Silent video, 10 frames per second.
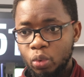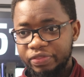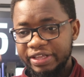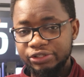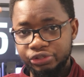
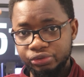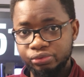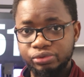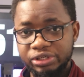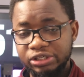what things
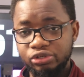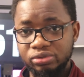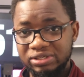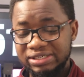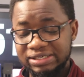you need to
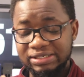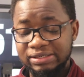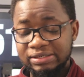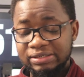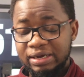
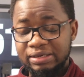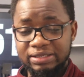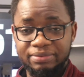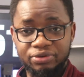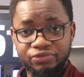learn in
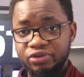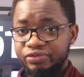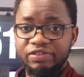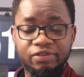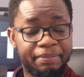terms of
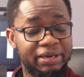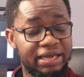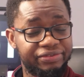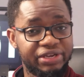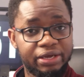software development
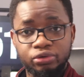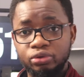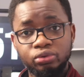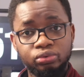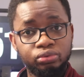
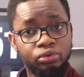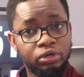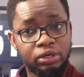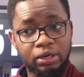lifecycle,